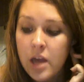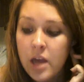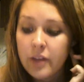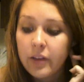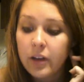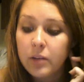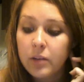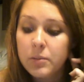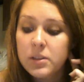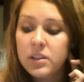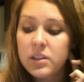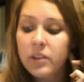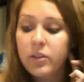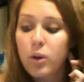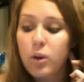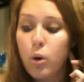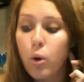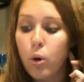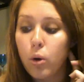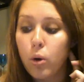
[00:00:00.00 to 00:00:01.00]
They are missing
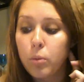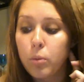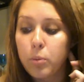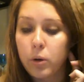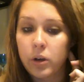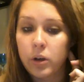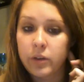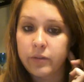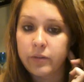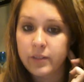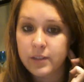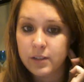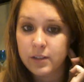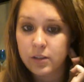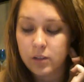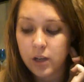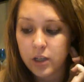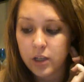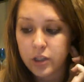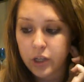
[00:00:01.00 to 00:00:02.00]
the whole point of
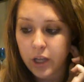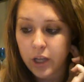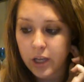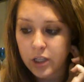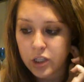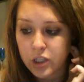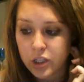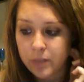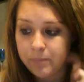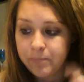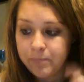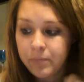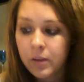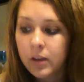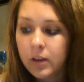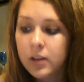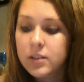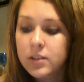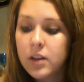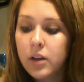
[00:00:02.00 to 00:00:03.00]
physical education,
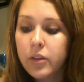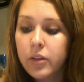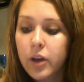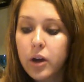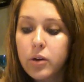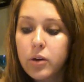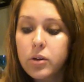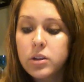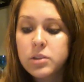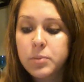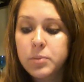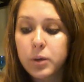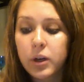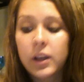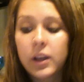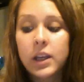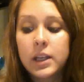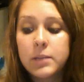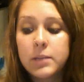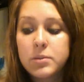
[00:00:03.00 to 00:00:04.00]
because although a sport
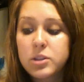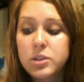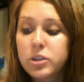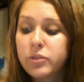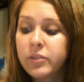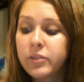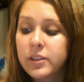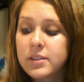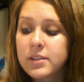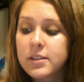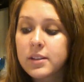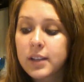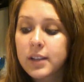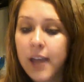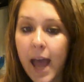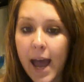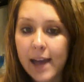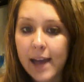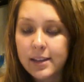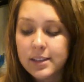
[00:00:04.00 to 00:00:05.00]
keeps you physically
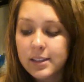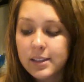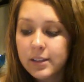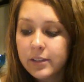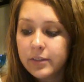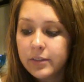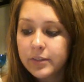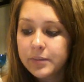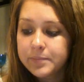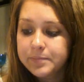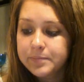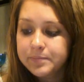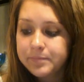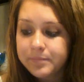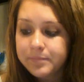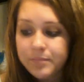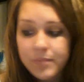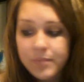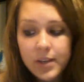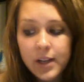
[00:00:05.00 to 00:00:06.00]
active,
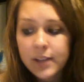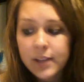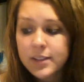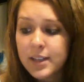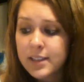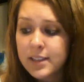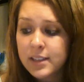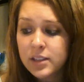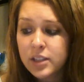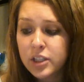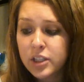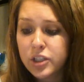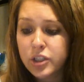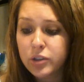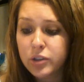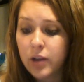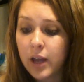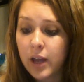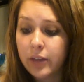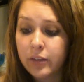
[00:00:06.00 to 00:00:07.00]
it doesn't teach
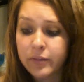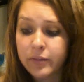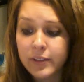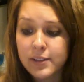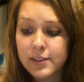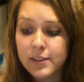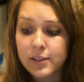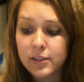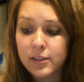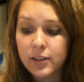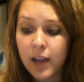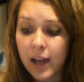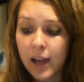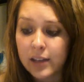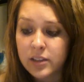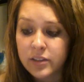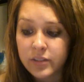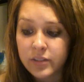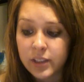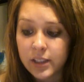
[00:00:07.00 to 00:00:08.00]
you other physical
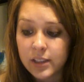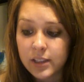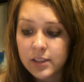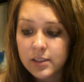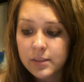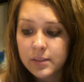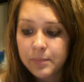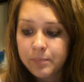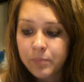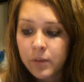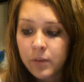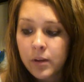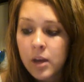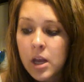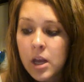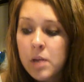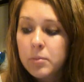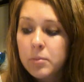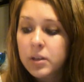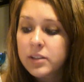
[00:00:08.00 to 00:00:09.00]
activities.
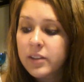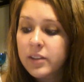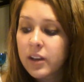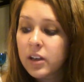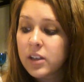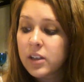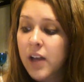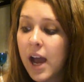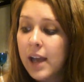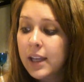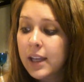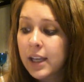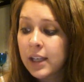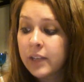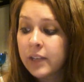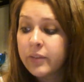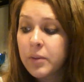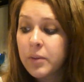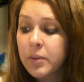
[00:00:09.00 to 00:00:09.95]
Plus, they are not getting the